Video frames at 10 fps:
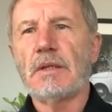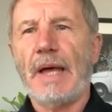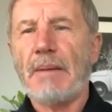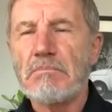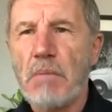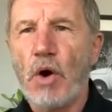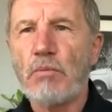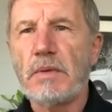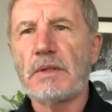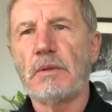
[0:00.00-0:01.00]
that
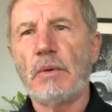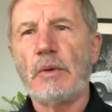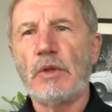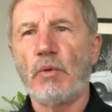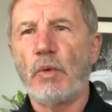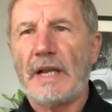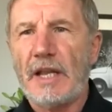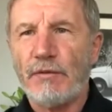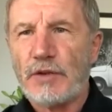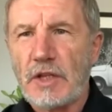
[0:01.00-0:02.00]
moment that we
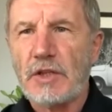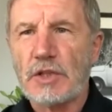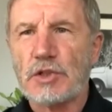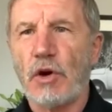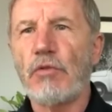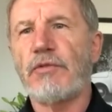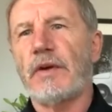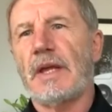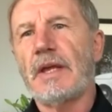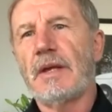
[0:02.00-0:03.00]
lifted the trophy,